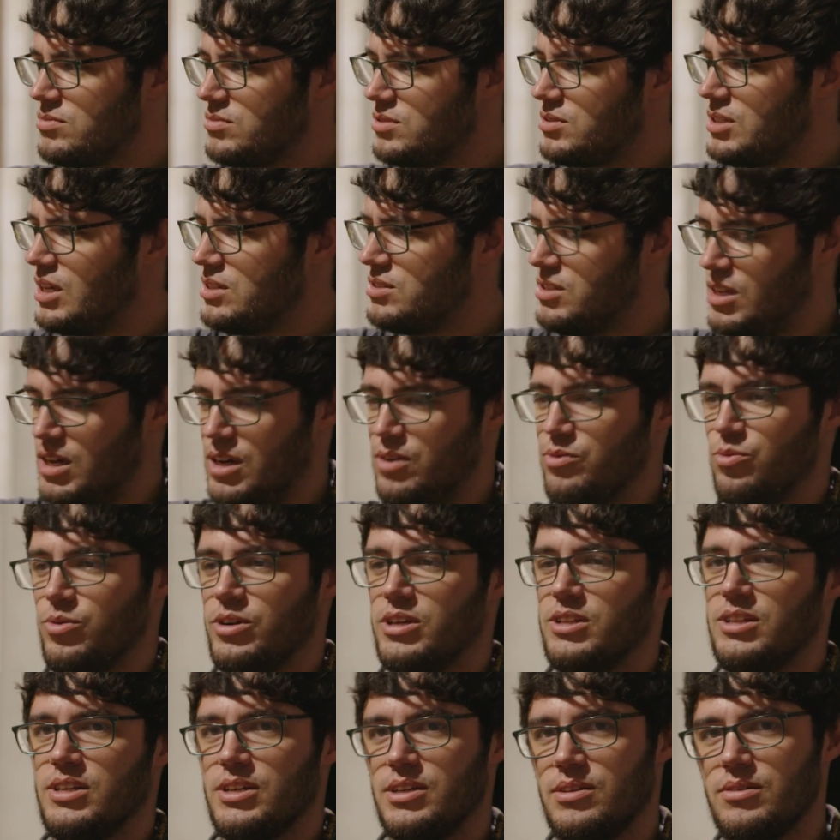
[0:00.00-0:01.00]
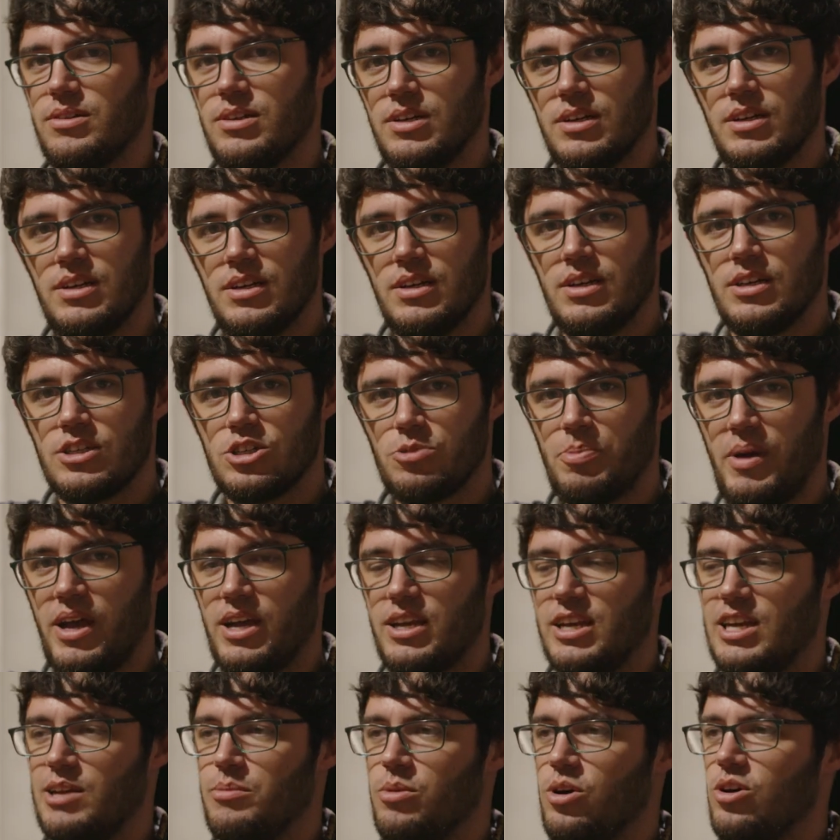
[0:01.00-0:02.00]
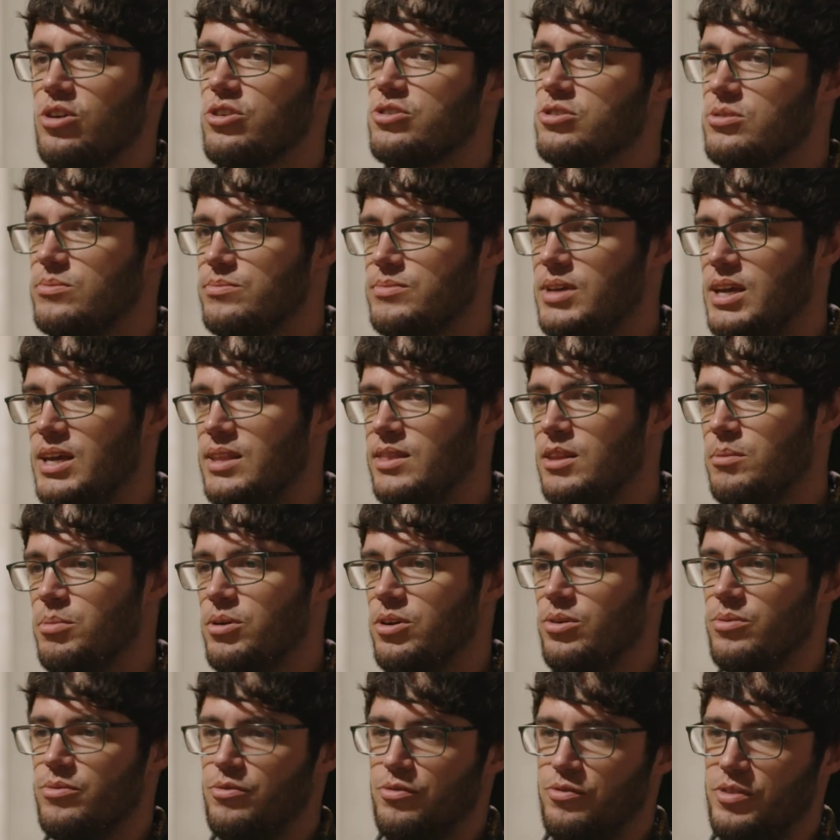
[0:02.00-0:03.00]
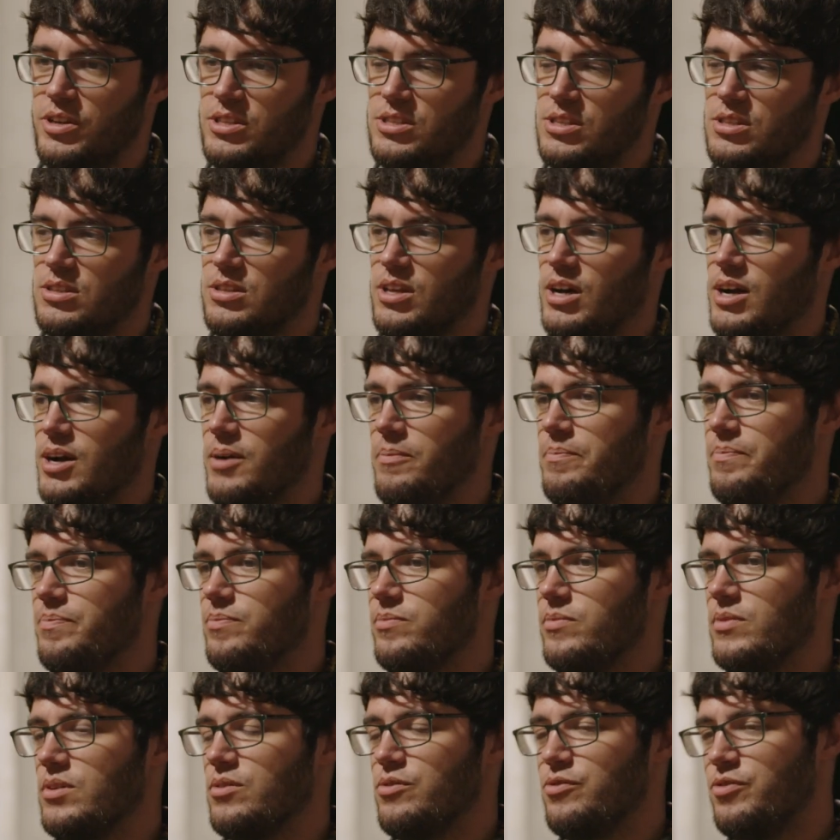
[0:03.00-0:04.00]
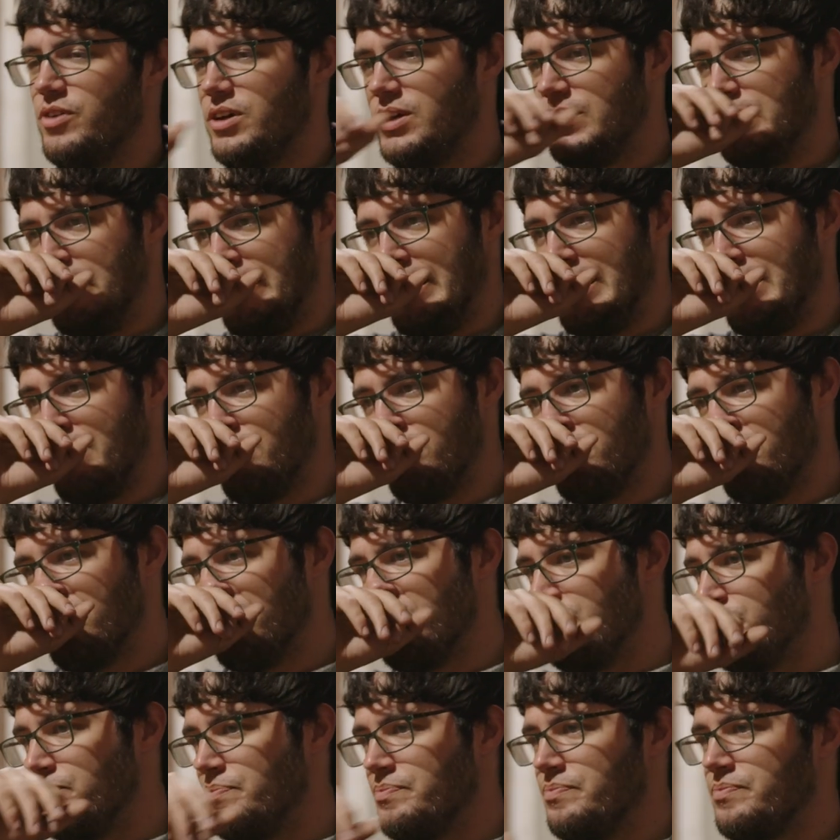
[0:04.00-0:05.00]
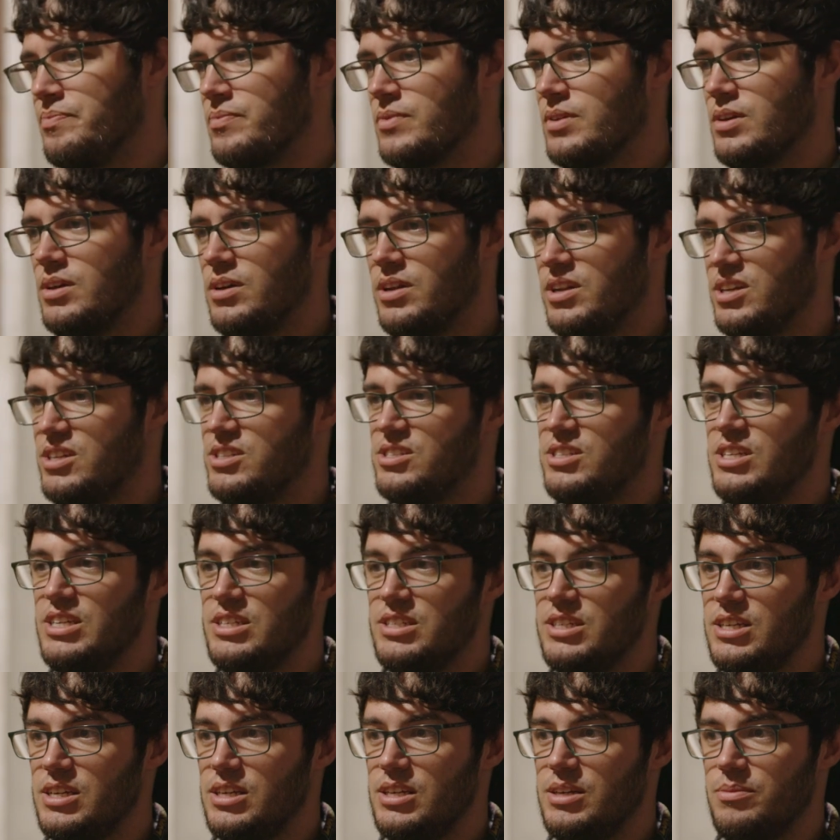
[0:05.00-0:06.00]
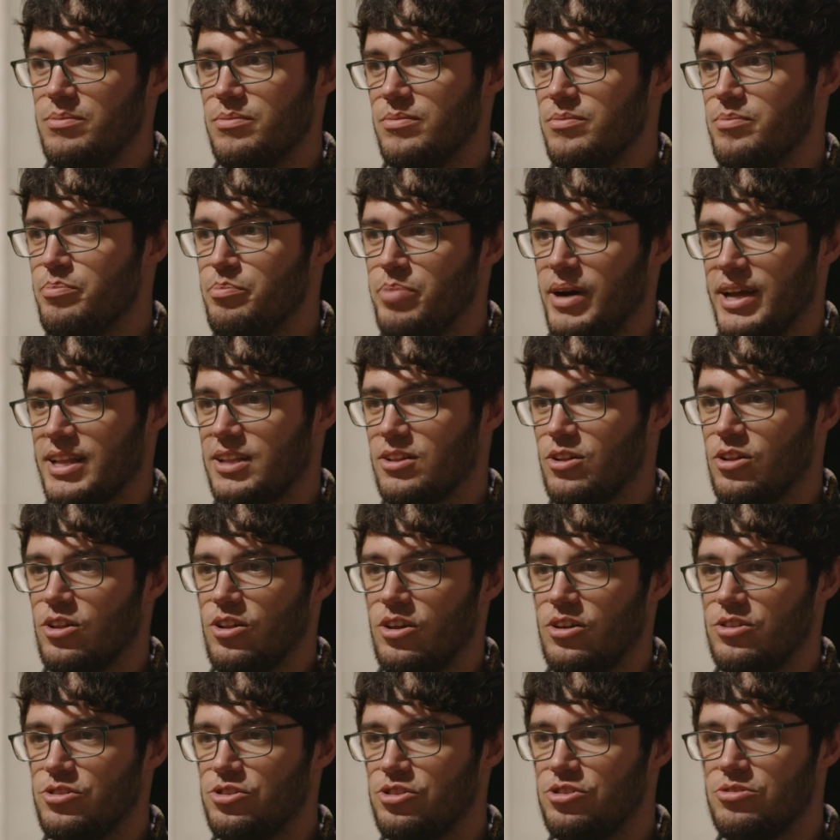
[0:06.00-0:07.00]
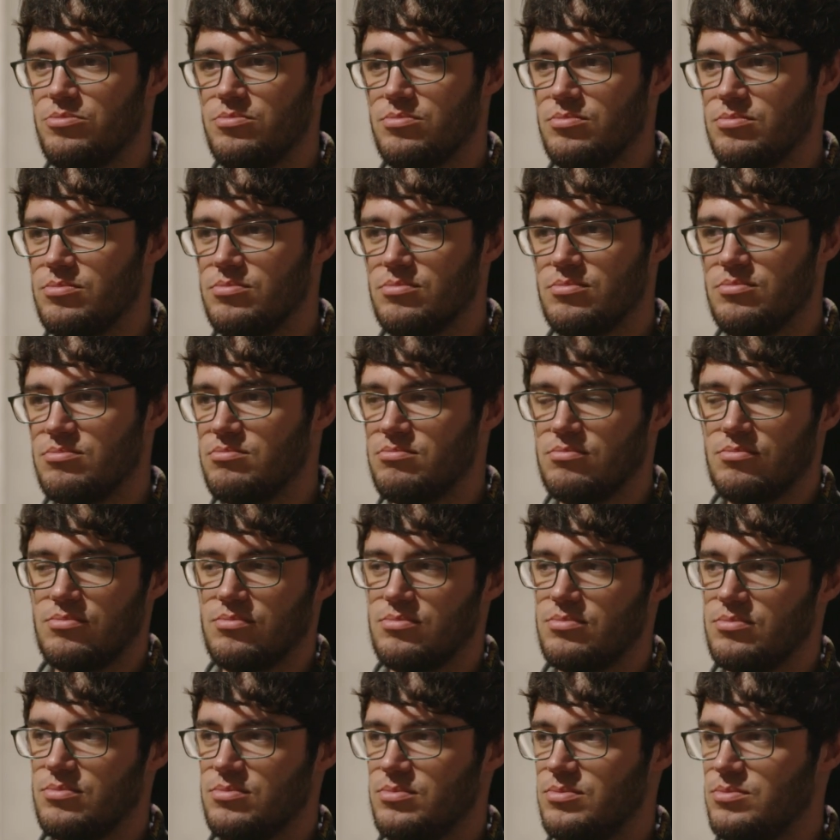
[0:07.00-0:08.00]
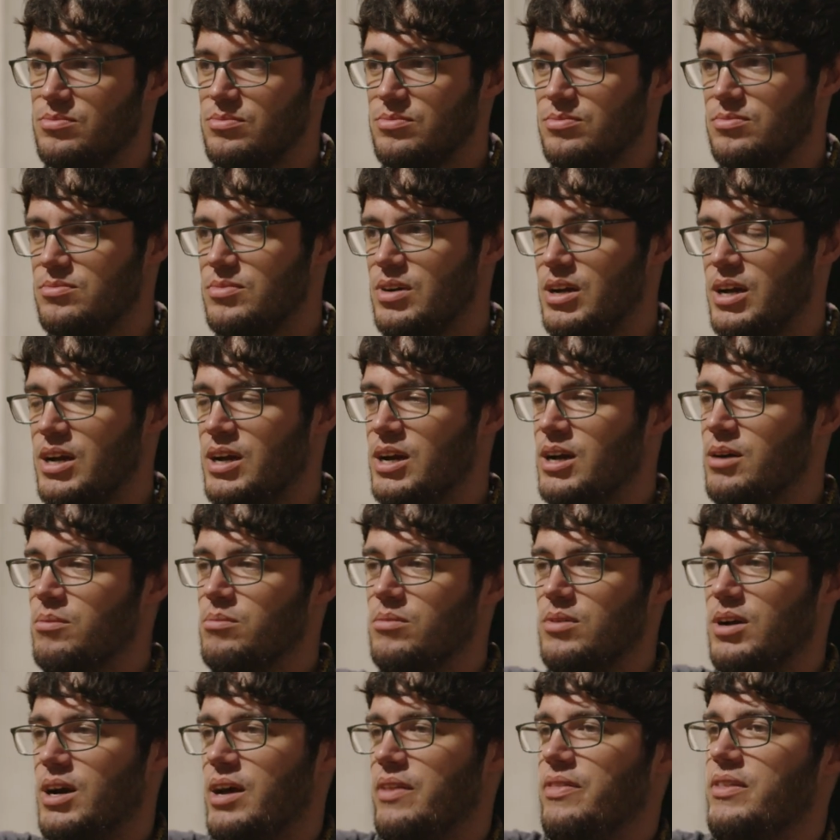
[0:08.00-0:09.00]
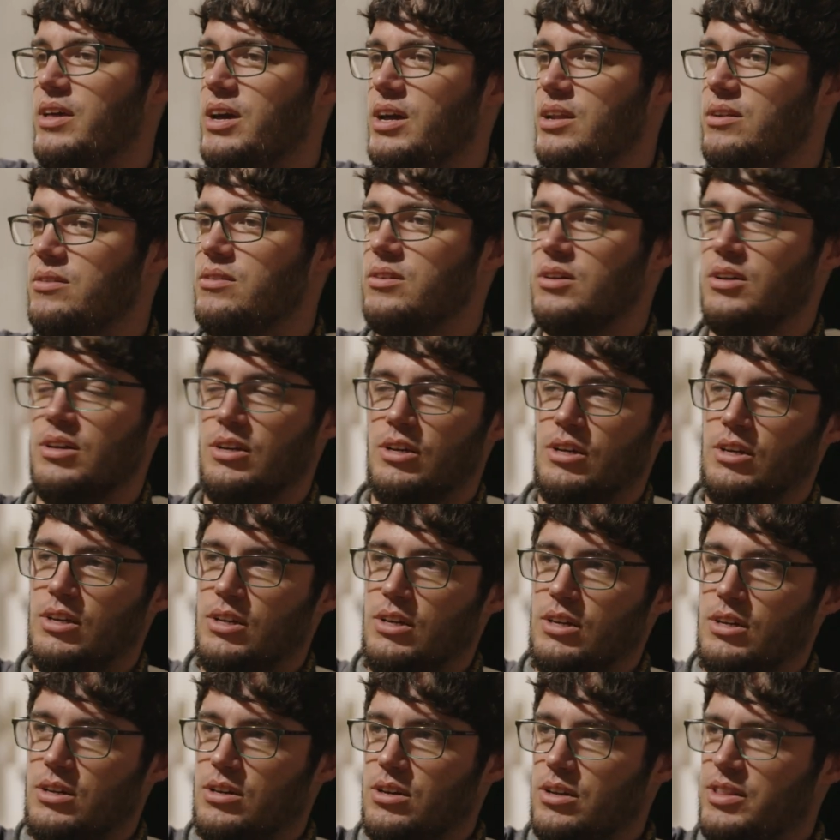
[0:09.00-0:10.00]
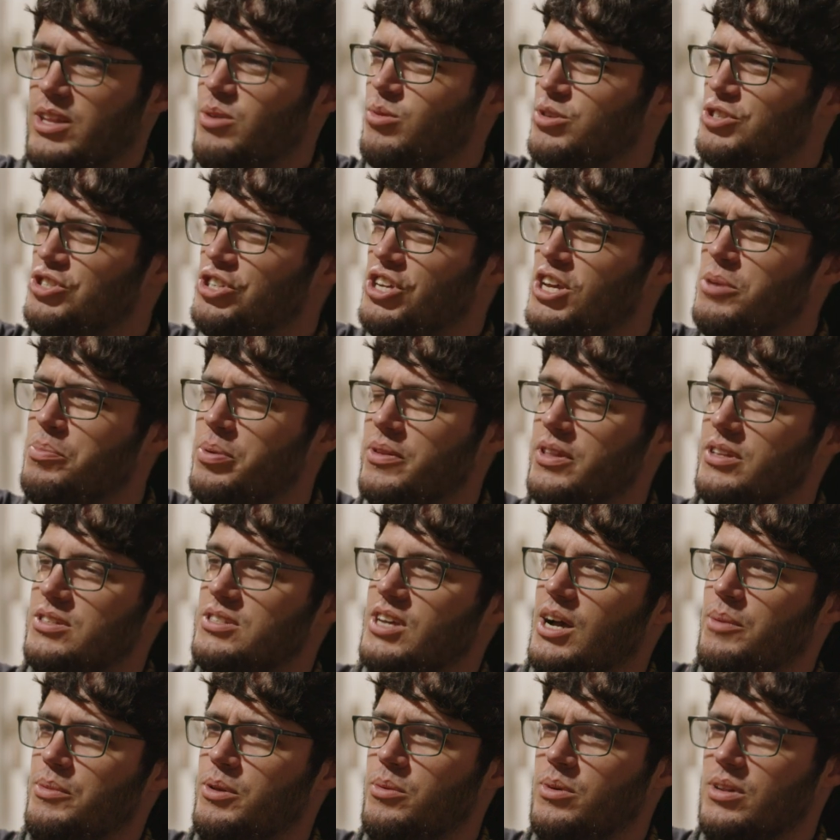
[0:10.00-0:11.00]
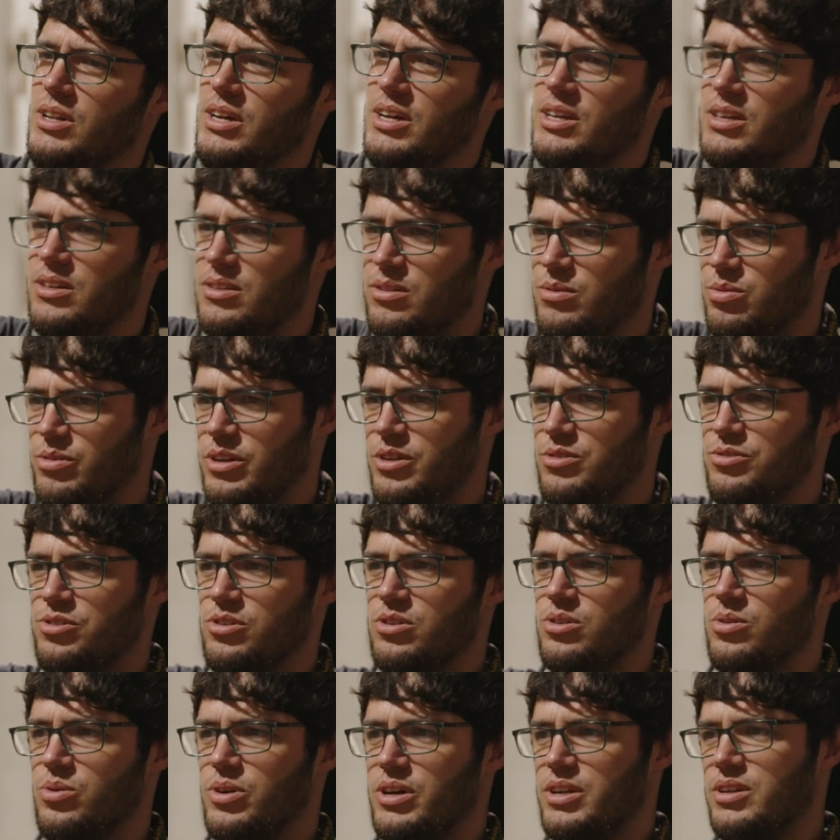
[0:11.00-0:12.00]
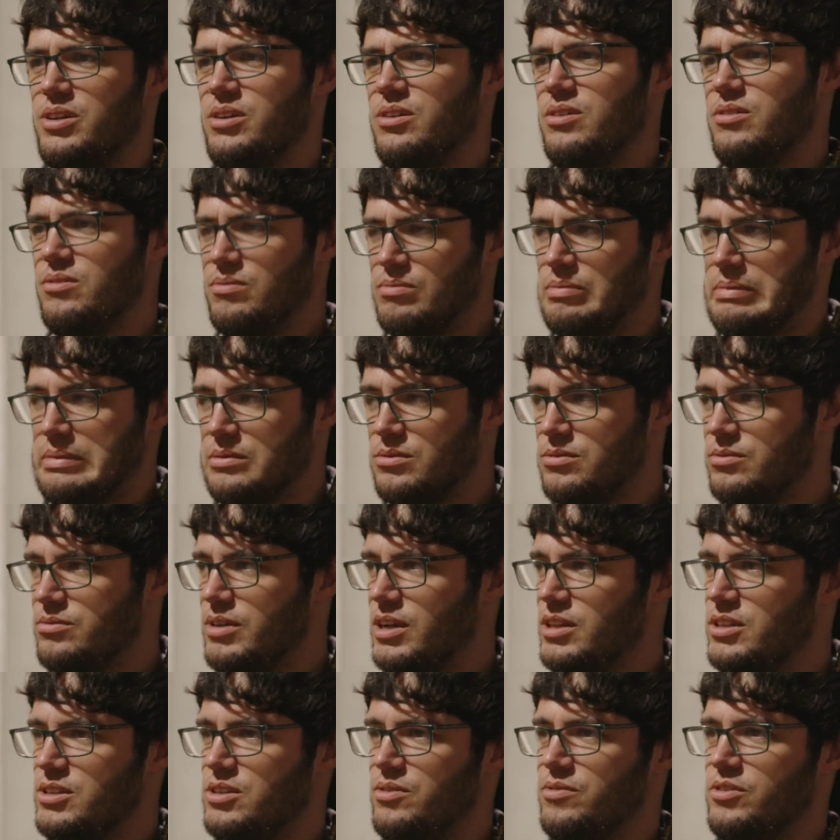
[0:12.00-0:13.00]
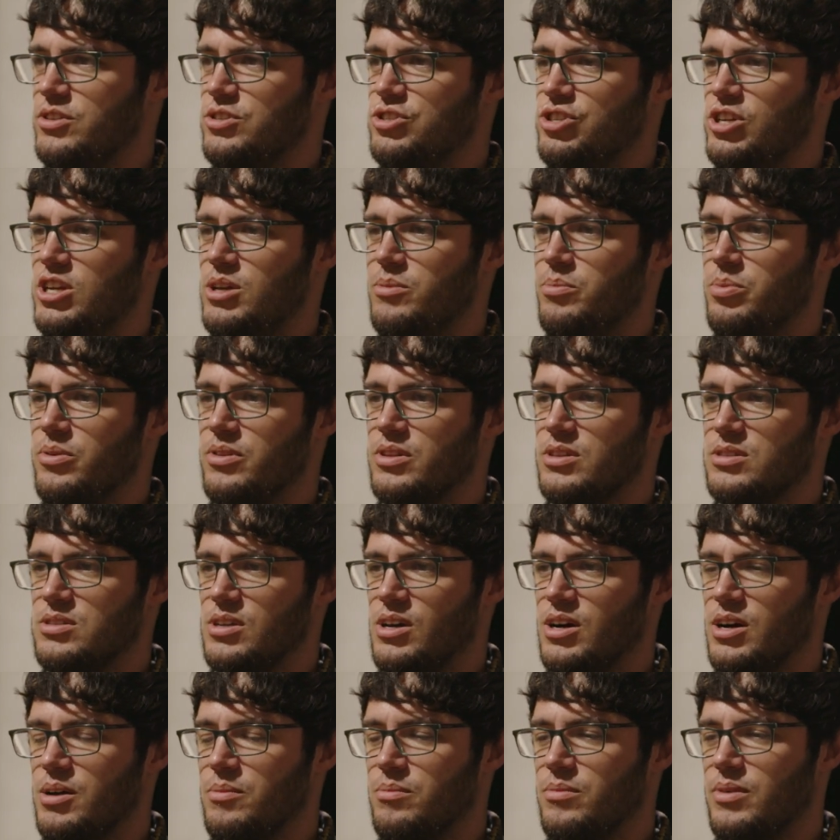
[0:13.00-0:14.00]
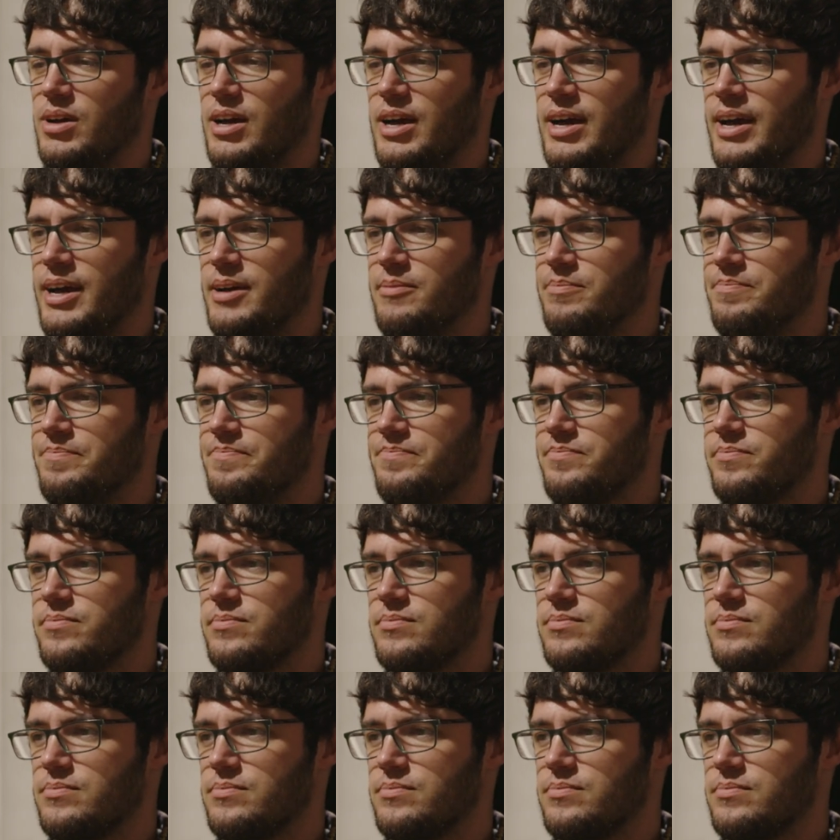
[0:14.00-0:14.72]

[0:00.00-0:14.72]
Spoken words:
tend to have, weirdly. Spare gearbox in the boot. Fitted that, an Exceedi paddle clutch. And they were cheap at the time. They were like 300 quid, relatively cheap at the time.